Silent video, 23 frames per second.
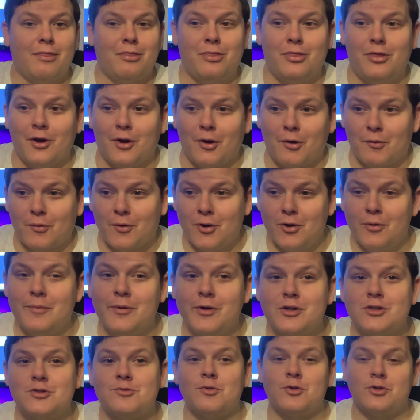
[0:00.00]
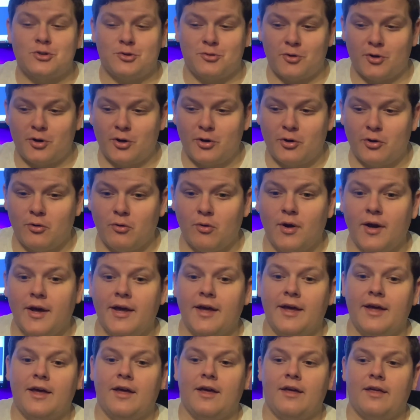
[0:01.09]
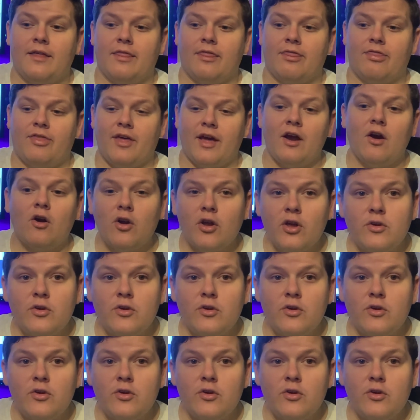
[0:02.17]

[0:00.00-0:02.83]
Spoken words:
the rumors were true. They are